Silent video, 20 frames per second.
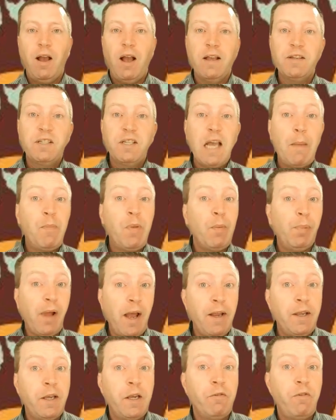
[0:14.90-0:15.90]
As
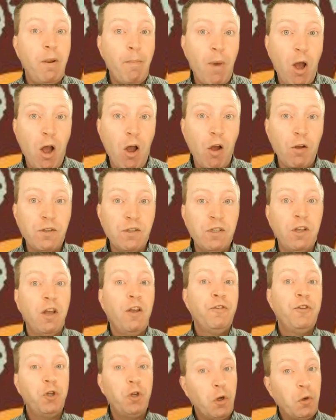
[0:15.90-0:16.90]
Capablanca remarked,
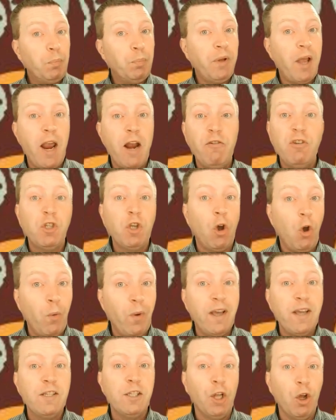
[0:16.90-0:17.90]
the good player is
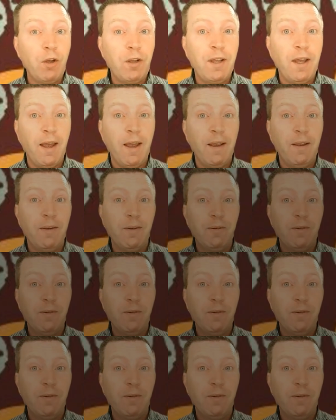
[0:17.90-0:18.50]
always lucky.